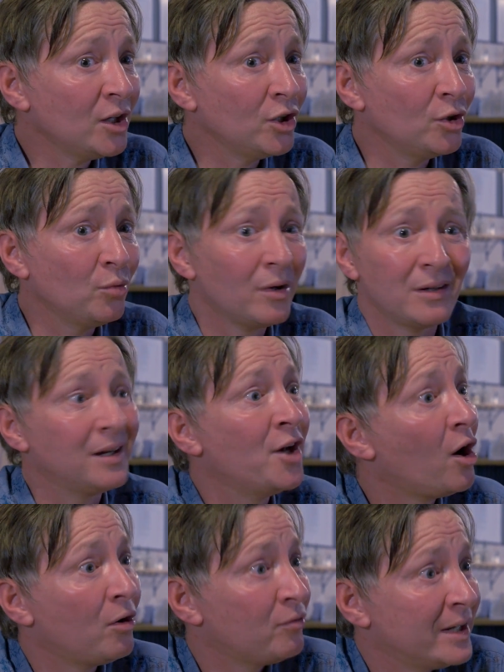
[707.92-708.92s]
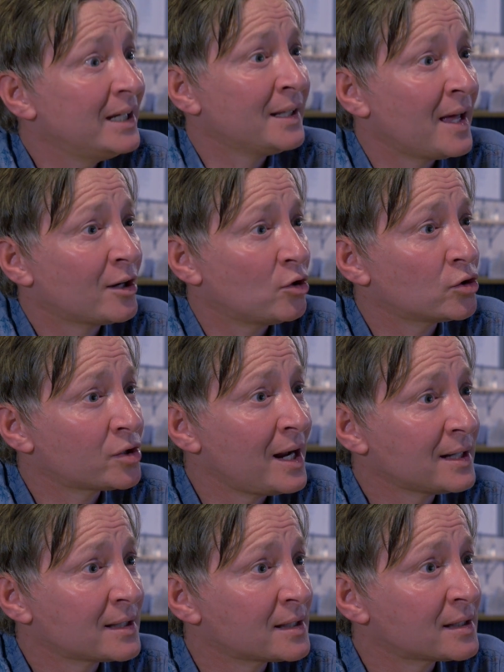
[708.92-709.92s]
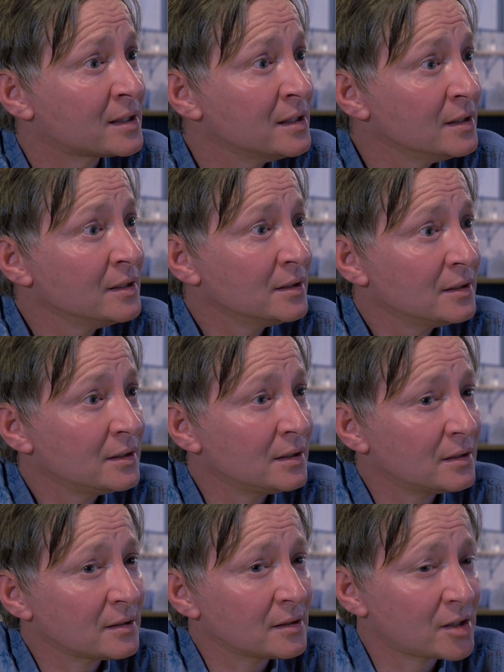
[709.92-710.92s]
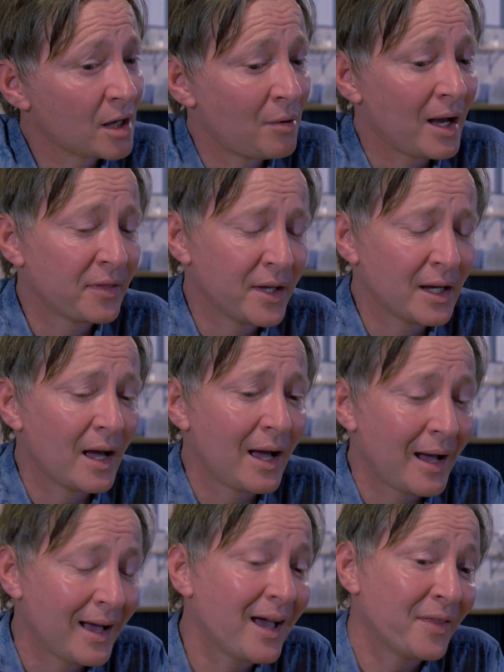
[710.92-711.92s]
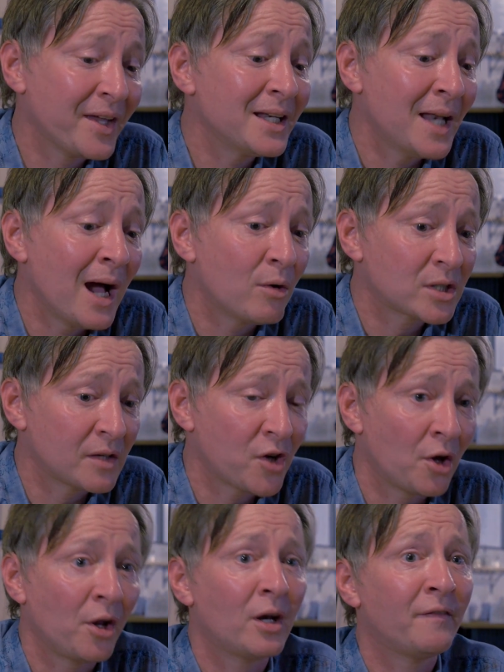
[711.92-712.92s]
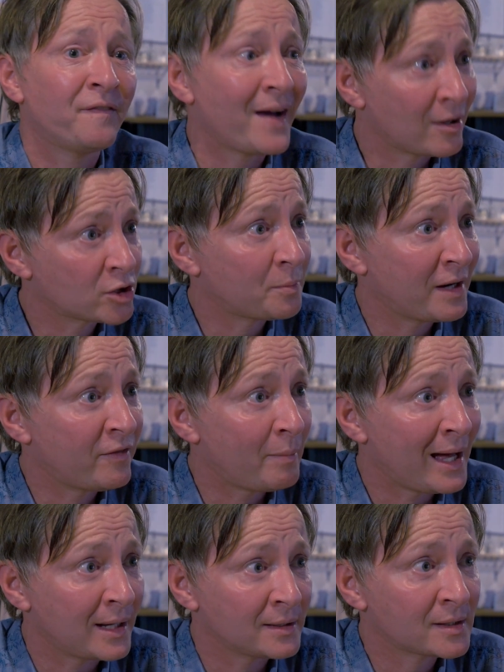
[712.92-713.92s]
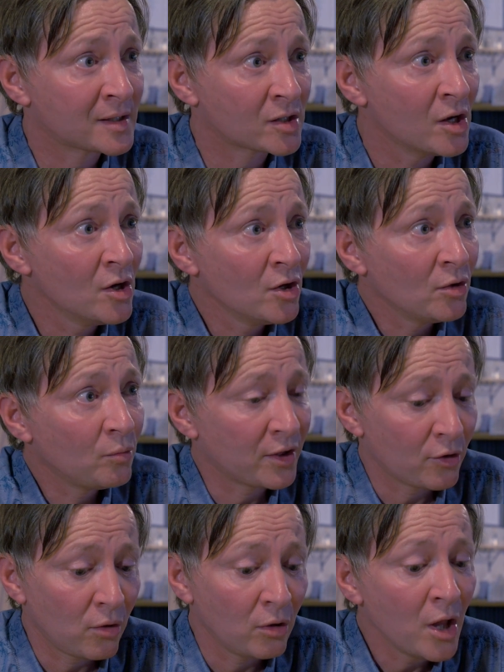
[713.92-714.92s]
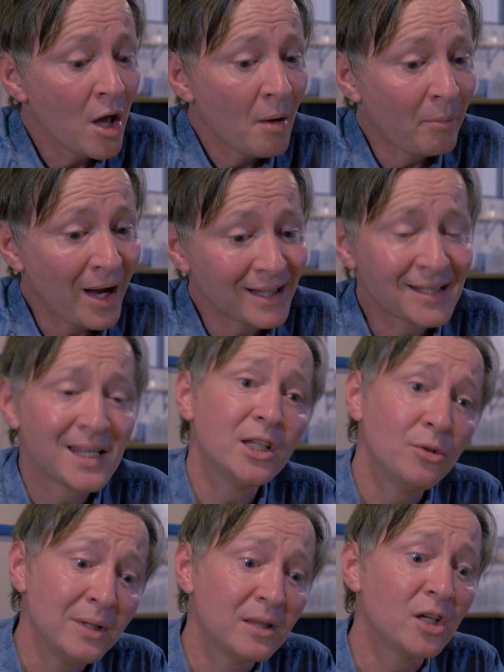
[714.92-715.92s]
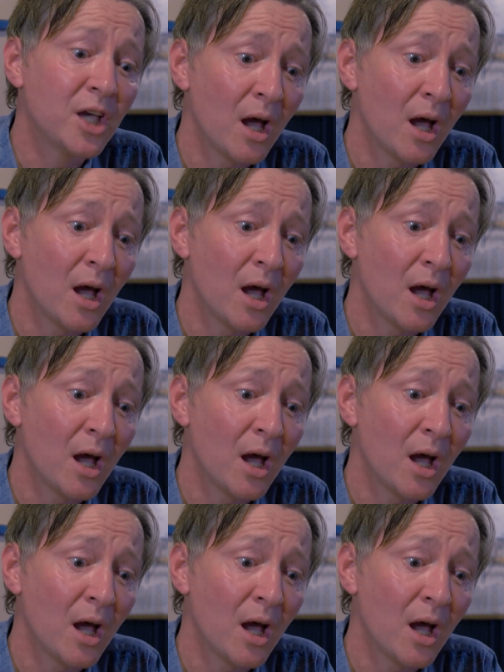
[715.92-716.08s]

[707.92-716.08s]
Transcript: who are not really that good with actors. So I think I, I think now as I've gone on, I've found a bit of a balance with it all. But I'd say you either